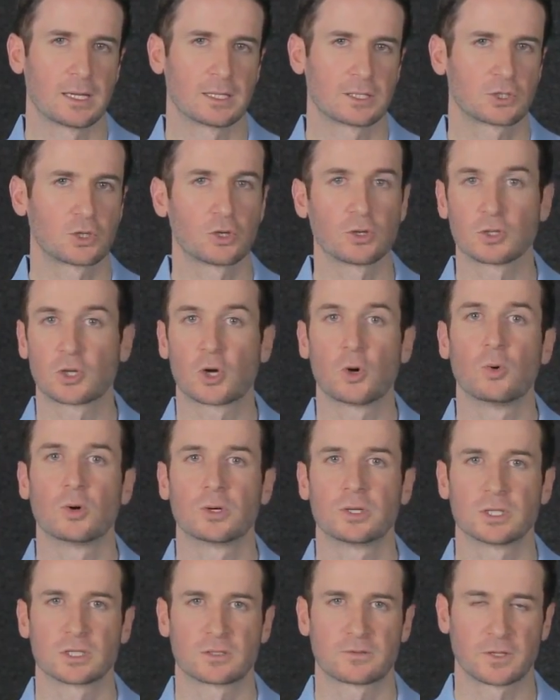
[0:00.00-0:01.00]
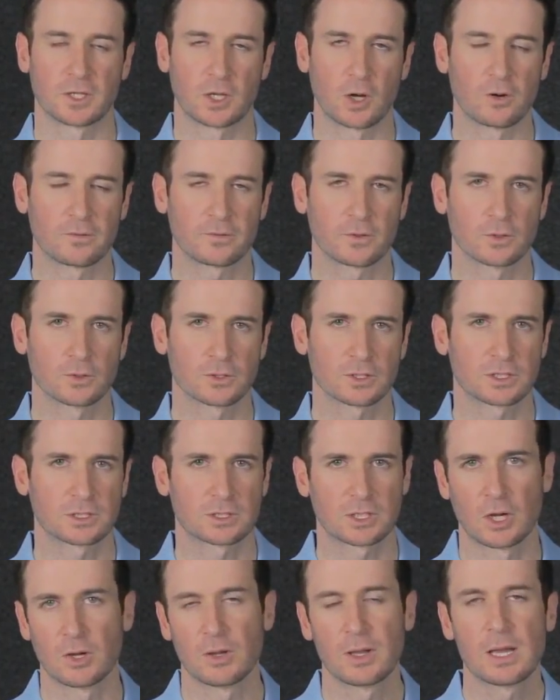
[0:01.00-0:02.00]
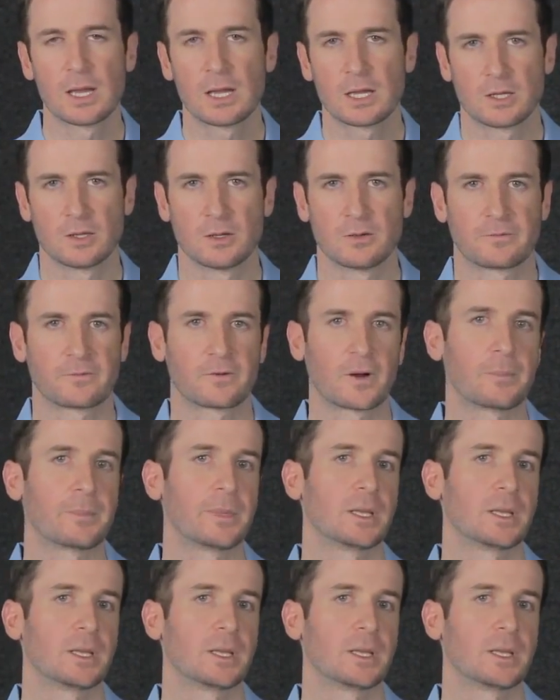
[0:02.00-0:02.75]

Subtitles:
certain coordinates for the golf course, so your front,